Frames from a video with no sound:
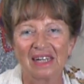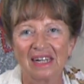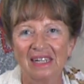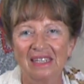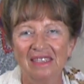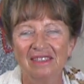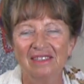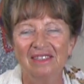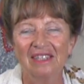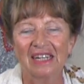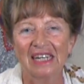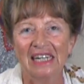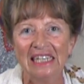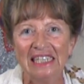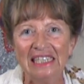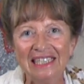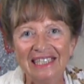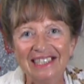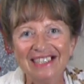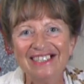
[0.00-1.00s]
like, oh,
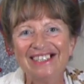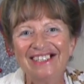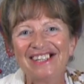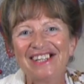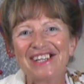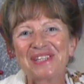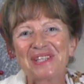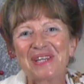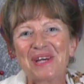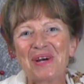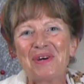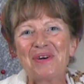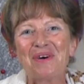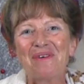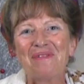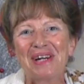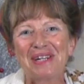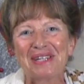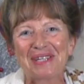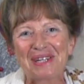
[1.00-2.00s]
okay. So
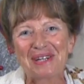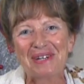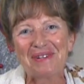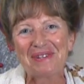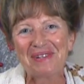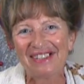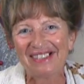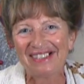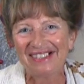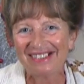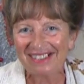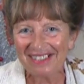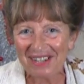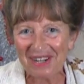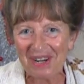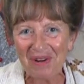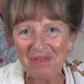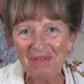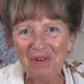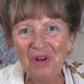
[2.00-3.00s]
I've had to,
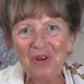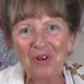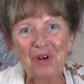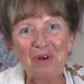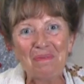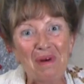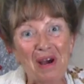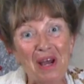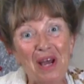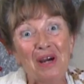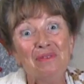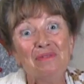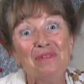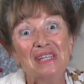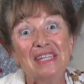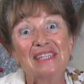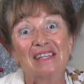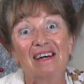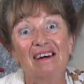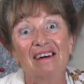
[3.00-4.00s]
you know, look at my own
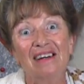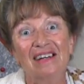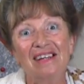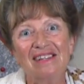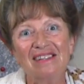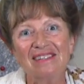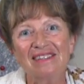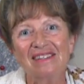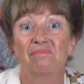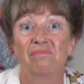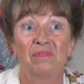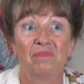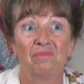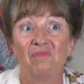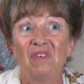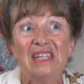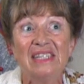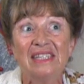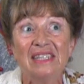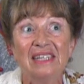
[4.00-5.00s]
designs
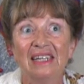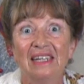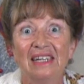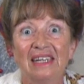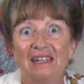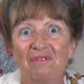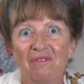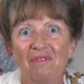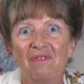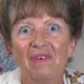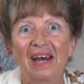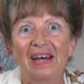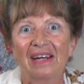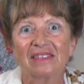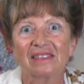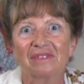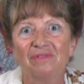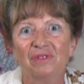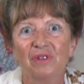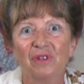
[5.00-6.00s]
recently, in
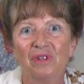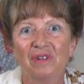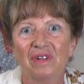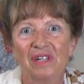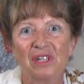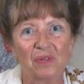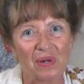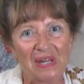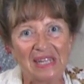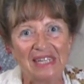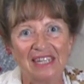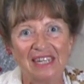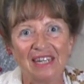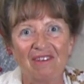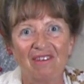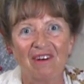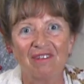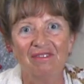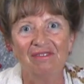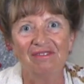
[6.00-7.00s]
fact, for a
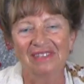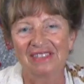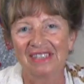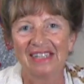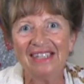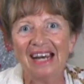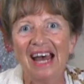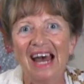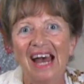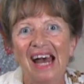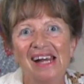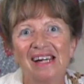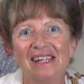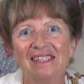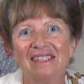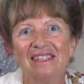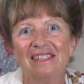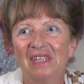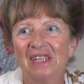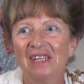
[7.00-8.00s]
20-year-old,
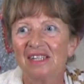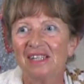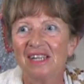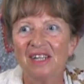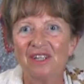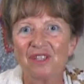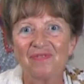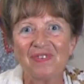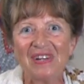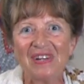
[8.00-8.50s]
and she looks